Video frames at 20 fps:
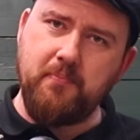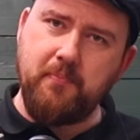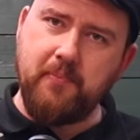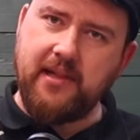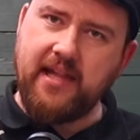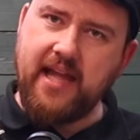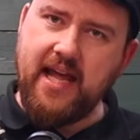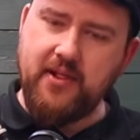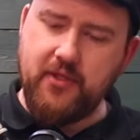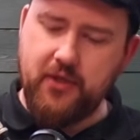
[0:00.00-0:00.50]

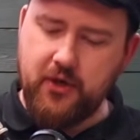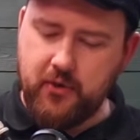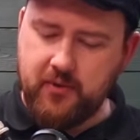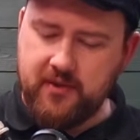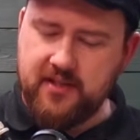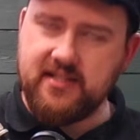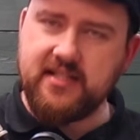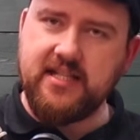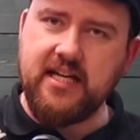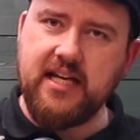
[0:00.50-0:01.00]
played through
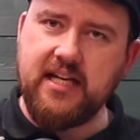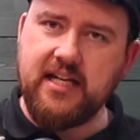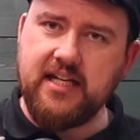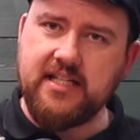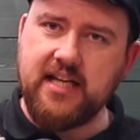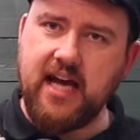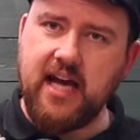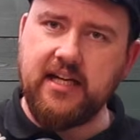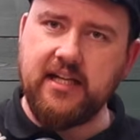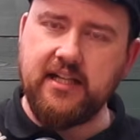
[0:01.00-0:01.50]
this teeny
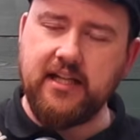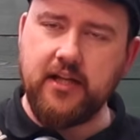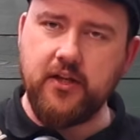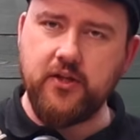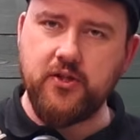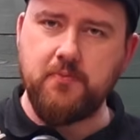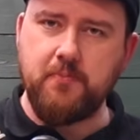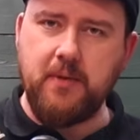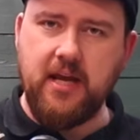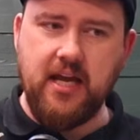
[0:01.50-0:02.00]
tiny
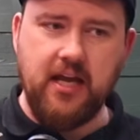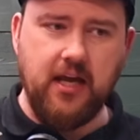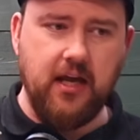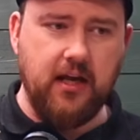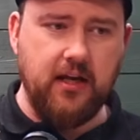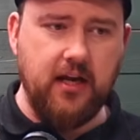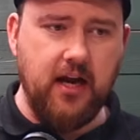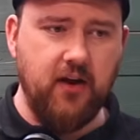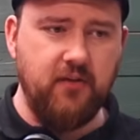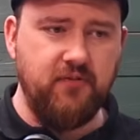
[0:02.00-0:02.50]
little
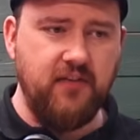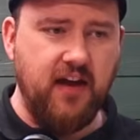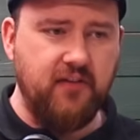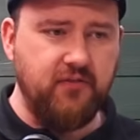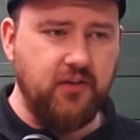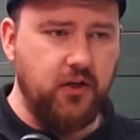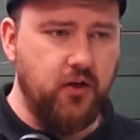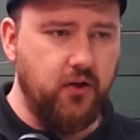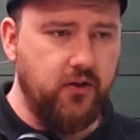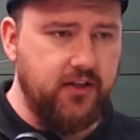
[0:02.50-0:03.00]
speaker. Now, if you
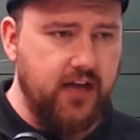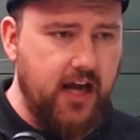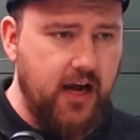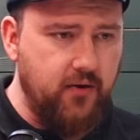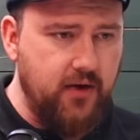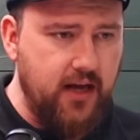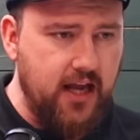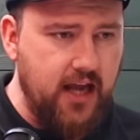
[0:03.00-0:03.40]
have a look down